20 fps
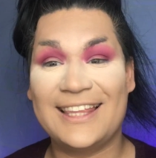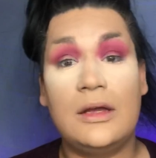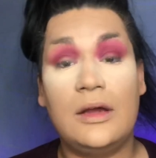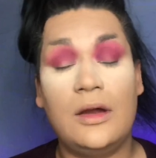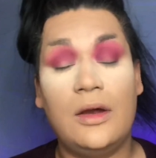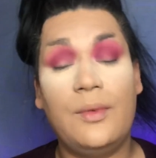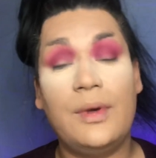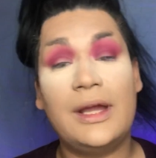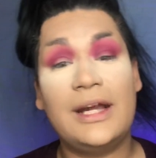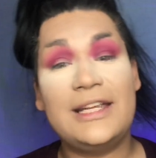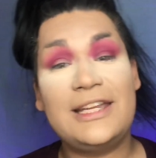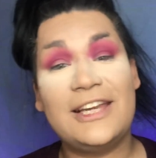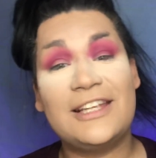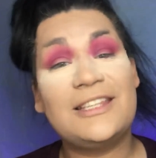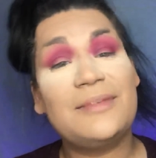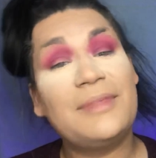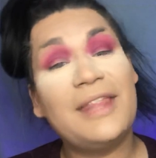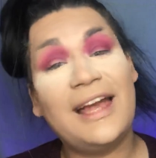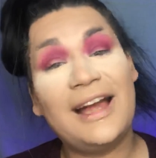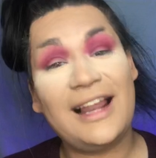We're going to take
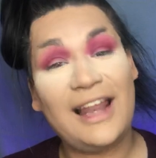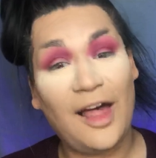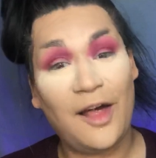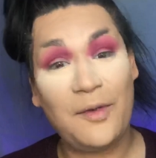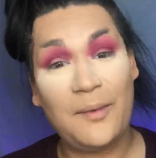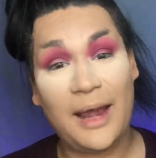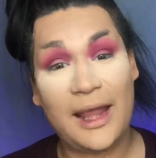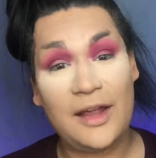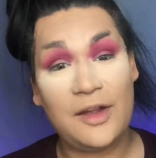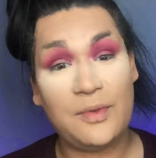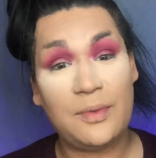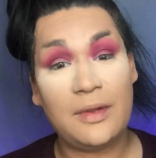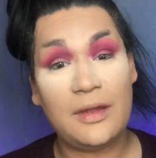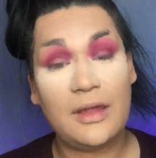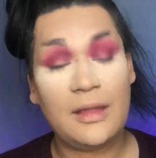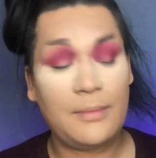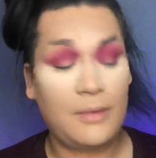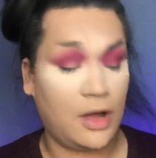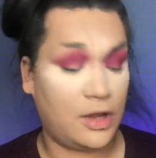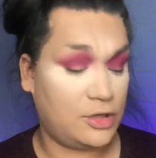some of that Clown White
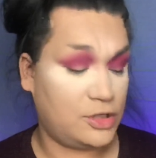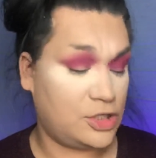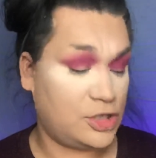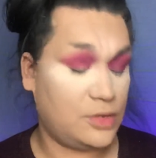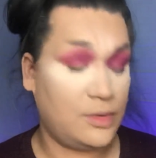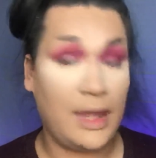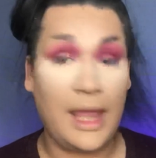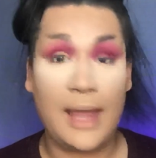cream onto a